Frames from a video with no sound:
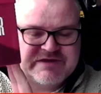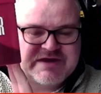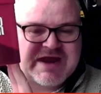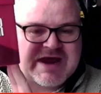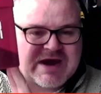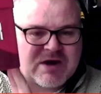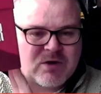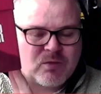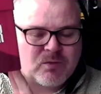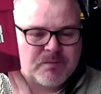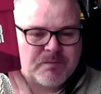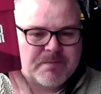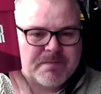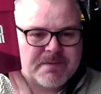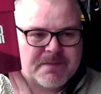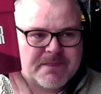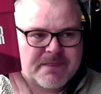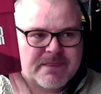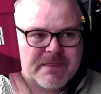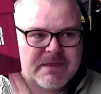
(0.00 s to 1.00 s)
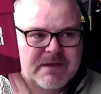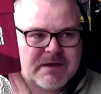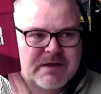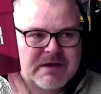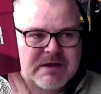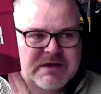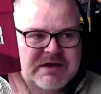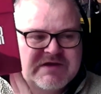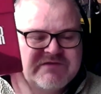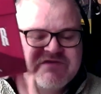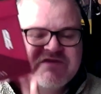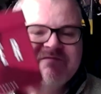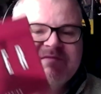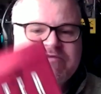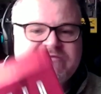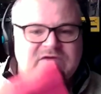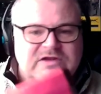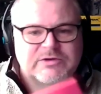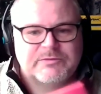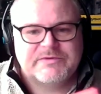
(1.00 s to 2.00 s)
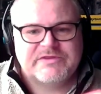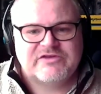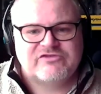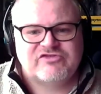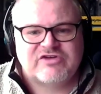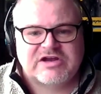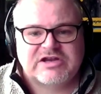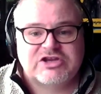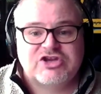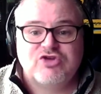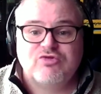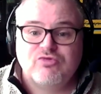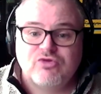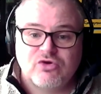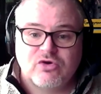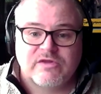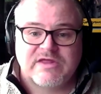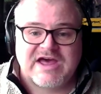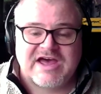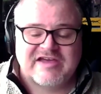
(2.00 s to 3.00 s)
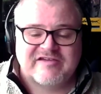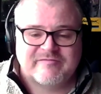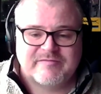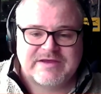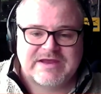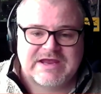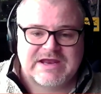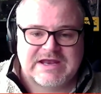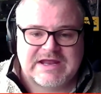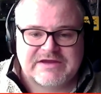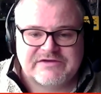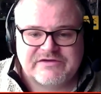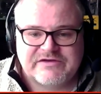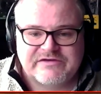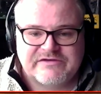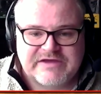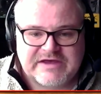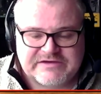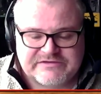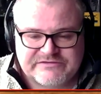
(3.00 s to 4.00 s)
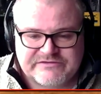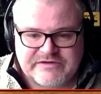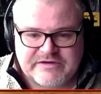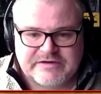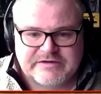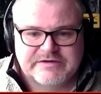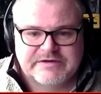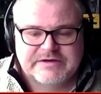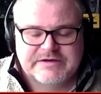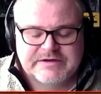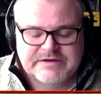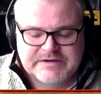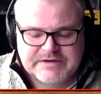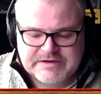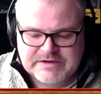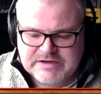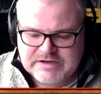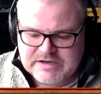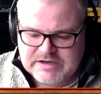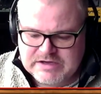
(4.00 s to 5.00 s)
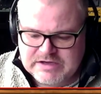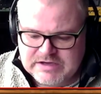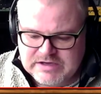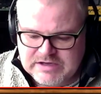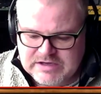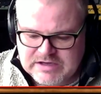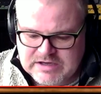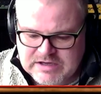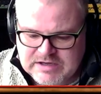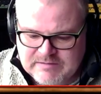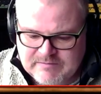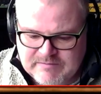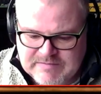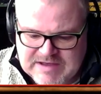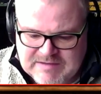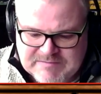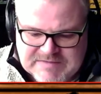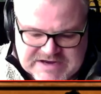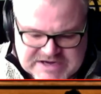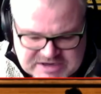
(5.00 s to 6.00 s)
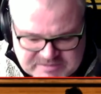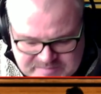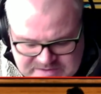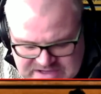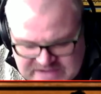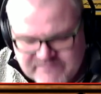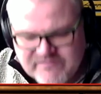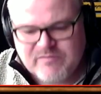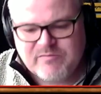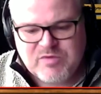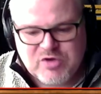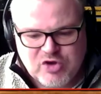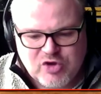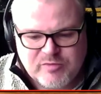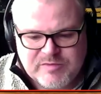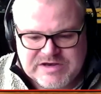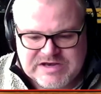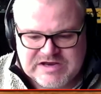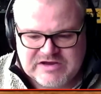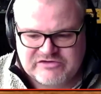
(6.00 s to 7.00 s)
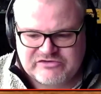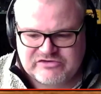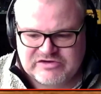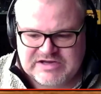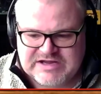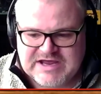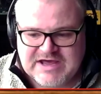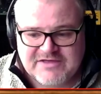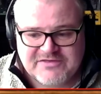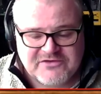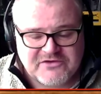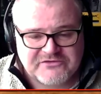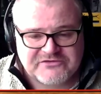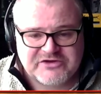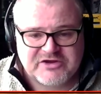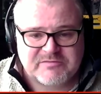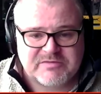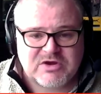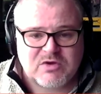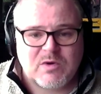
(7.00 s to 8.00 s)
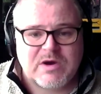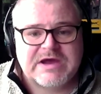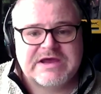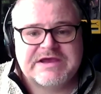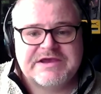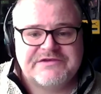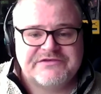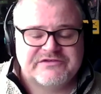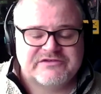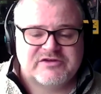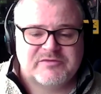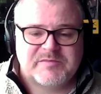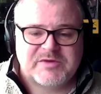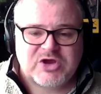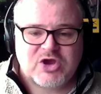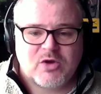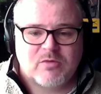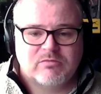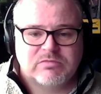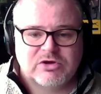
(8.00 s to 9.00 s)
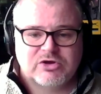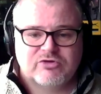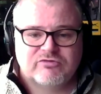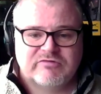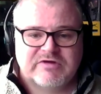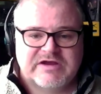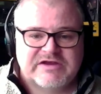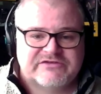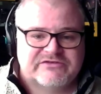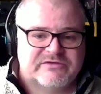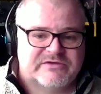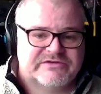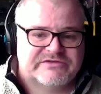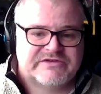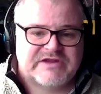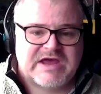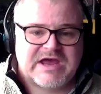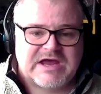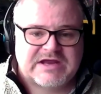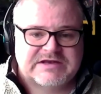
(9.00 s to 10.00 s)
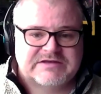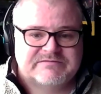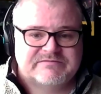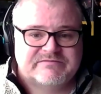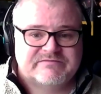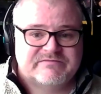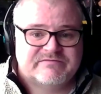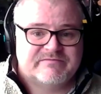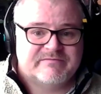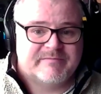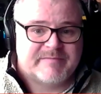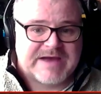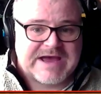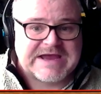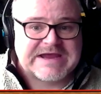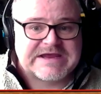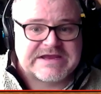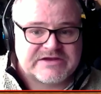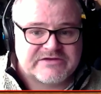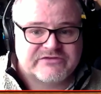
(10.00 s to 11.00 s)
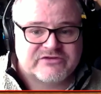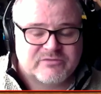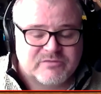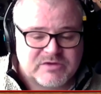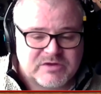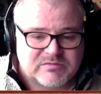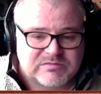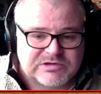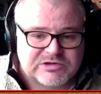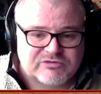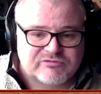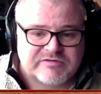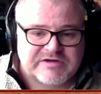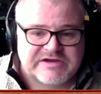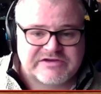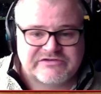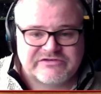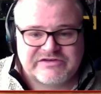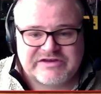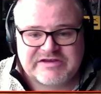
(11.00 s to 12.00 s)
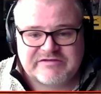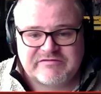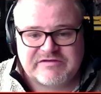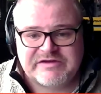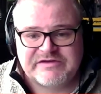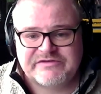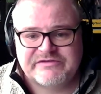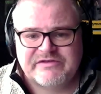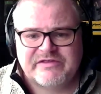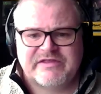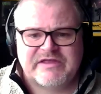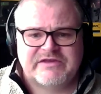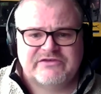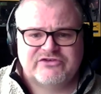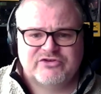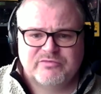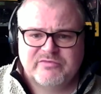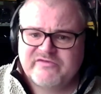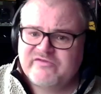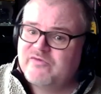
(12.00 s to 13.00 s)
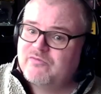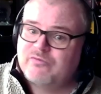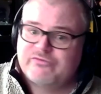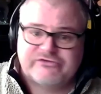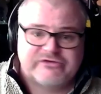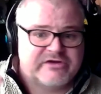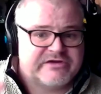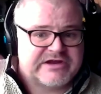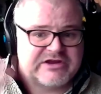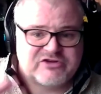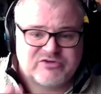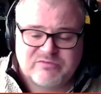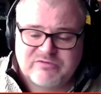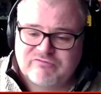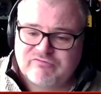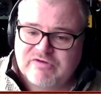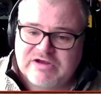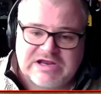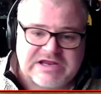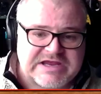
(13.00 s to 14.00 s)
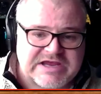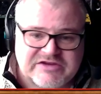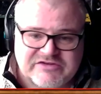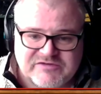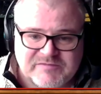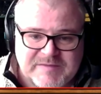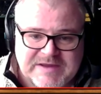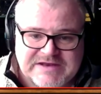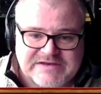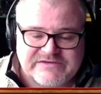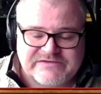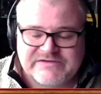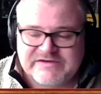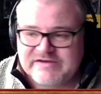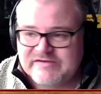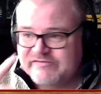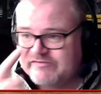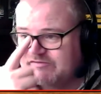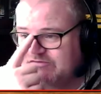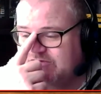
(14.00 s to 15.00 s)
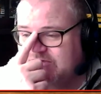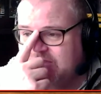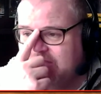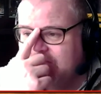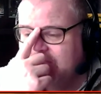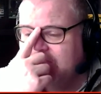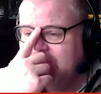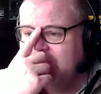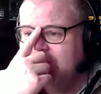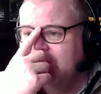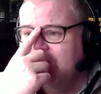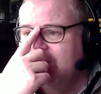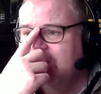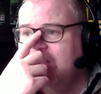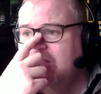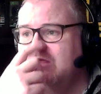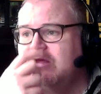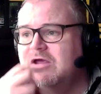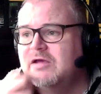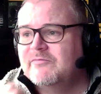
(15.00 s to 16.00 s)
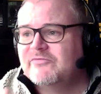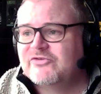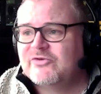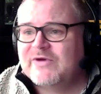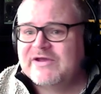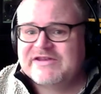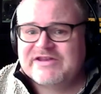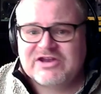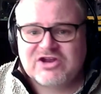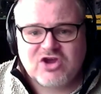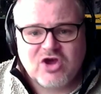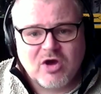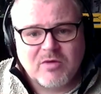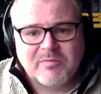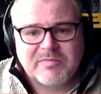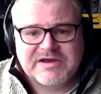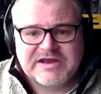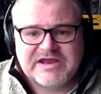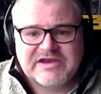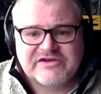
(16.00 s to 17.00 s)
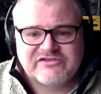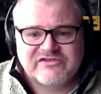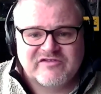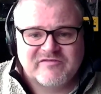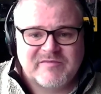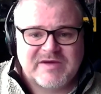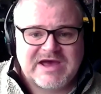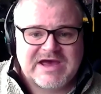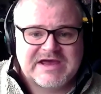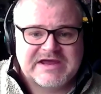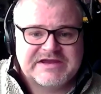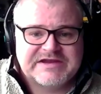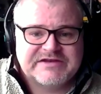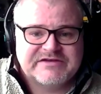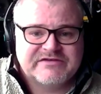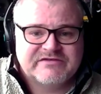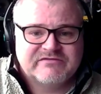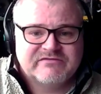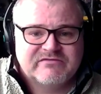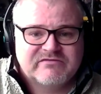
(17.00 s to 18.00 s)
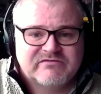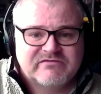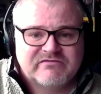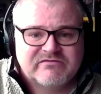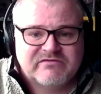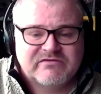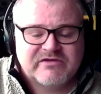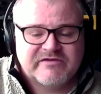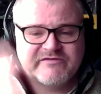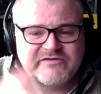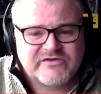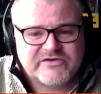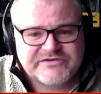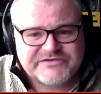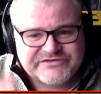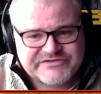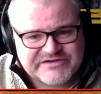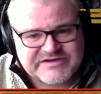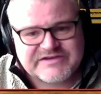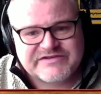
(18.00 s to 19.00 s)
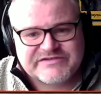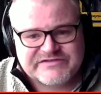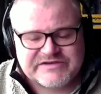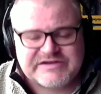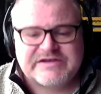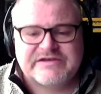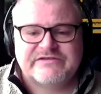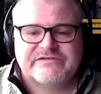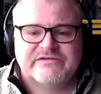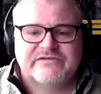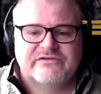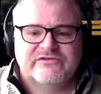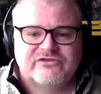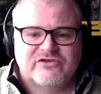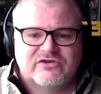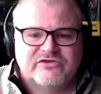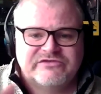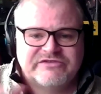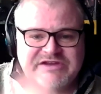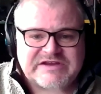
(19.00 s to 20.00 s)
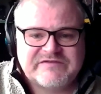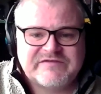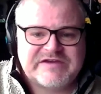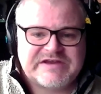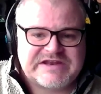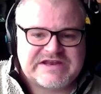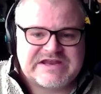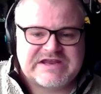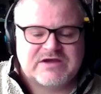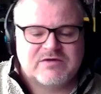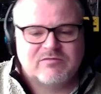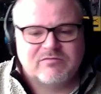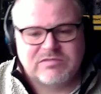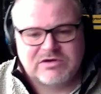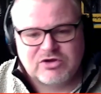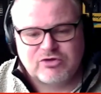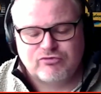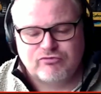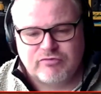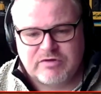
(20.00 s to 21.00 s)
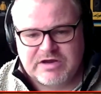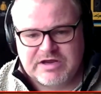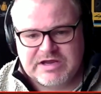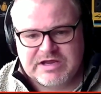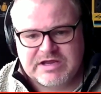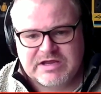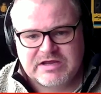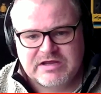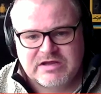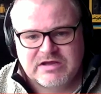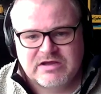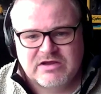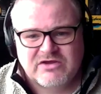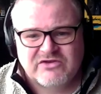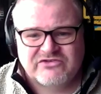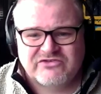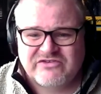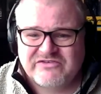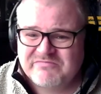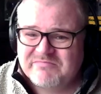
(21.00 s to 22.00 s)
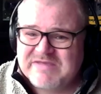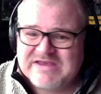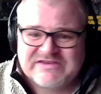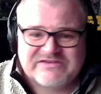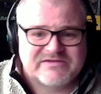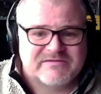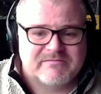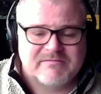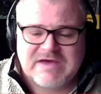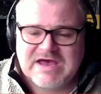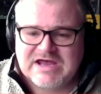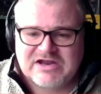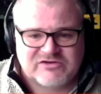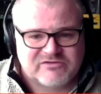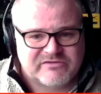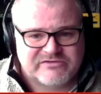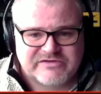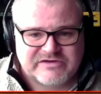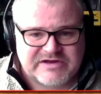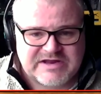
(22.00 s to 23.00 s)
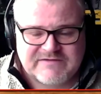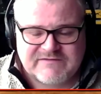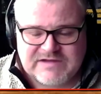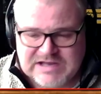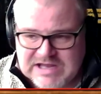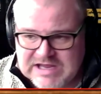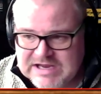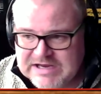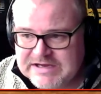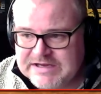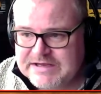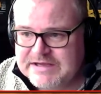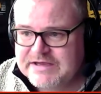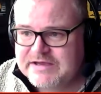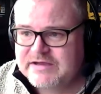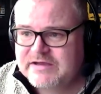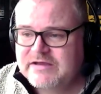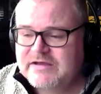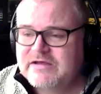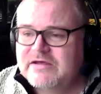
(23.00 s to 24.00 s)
Now if you've been following the channel you know that I've been collecting Dexter. Um, I made a bit of a boob initially. I thought it would be quite easy to pick on Blu-ray so I started buying some of the Blu-ray series, and then some of them turned out to be really expensive. Um, so I did a combination of buying the first six seasons on DVD and Blu-ray, so it's mix and match, which I never like.